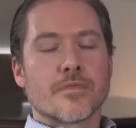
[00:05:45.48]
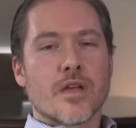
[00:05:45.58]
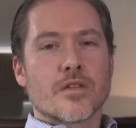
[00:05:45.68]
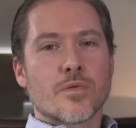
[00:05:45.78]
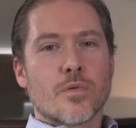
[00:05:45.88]

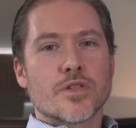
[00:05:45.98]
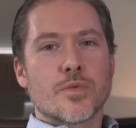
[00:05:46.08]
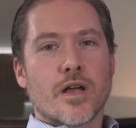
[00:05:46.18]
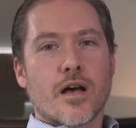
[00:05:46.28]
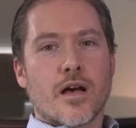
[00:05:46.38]
So once
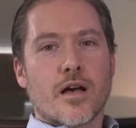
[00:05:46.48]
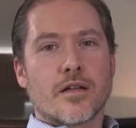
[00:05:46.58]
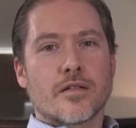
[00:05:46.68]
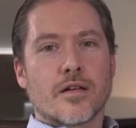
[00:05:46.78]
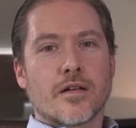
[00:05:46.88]
we
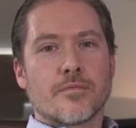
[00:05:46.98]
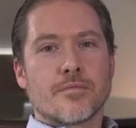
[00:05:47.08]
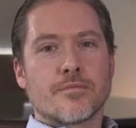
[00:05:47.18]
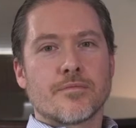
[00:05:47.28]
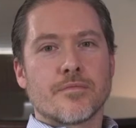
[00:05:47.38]
got
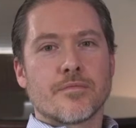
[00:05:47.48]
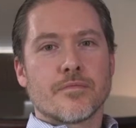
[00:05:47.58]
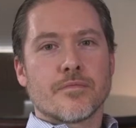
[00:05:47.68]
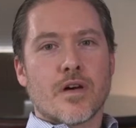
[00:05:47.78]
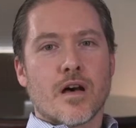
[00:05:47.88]

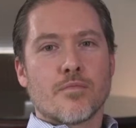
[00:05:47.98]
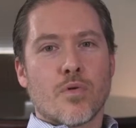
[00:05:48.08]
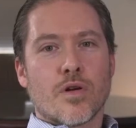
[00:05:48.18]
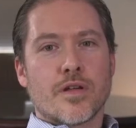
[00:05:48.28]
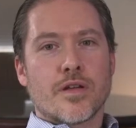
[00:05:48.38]

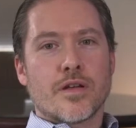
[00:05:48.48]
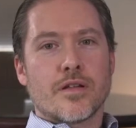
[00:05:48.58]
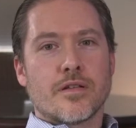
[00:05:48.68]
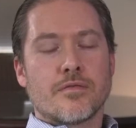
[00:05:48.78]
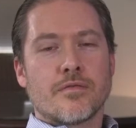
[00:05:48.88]
onboarded
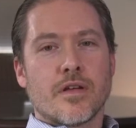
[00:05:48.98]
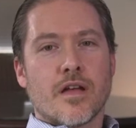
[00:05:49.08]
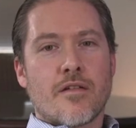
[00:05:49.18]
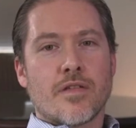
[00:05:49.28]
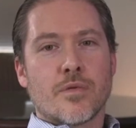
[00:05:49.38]
and
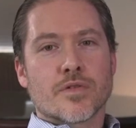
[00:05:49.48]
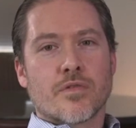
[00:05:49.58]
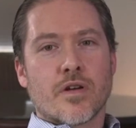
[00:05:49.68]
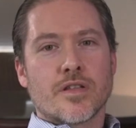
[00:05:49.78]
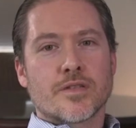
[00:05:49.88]
everything was
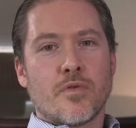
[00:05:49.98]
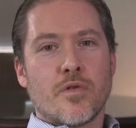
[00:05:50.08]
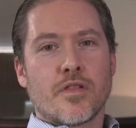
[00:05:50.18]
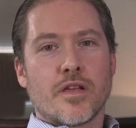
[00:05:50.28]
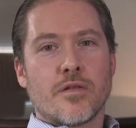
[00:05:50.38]
running
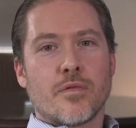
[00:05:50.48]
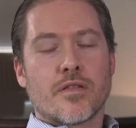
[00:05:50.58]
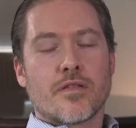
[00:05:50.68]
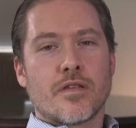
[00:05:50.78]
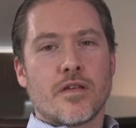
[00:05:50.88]
smoothly
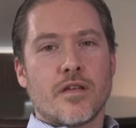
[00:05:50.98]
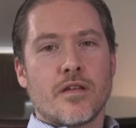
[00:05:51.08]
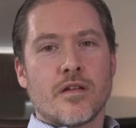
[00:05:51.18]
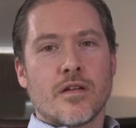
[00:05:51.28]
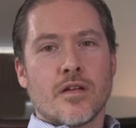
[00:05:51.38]
with
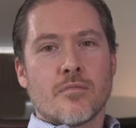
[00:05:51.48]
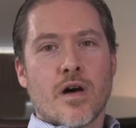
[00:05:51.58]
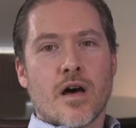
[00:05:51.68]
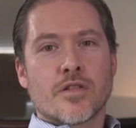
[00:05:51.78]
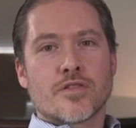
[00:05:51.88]
the
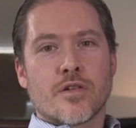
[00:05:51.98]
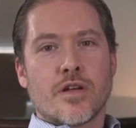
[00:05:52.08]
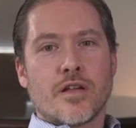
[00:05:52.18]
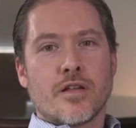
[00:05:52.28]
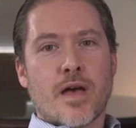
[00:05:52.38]

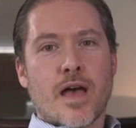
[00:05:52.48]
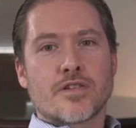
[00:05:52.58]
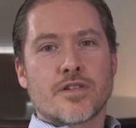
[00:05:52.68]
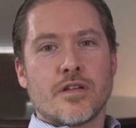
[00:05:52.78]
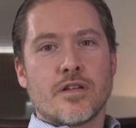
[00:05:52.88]
monitoring and
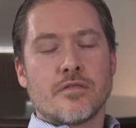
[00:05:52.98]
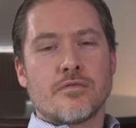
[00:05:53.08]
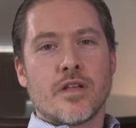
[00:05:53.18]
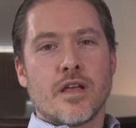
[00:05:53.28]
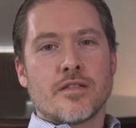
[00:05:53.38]
patching
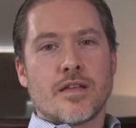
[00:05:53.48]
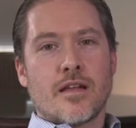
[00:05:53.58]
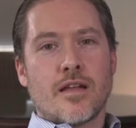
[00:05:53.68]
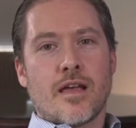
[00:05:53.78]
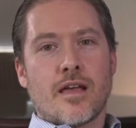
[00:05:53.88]
and
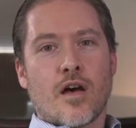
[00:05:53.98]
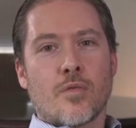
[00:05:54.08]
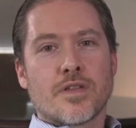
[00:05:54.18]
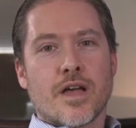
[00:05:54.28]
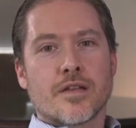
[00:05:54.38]
day-to-day
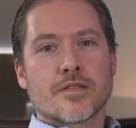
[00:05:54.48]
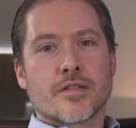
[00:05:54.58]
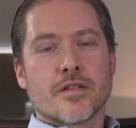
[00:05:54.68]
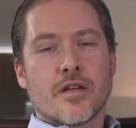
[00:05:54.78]
help desk,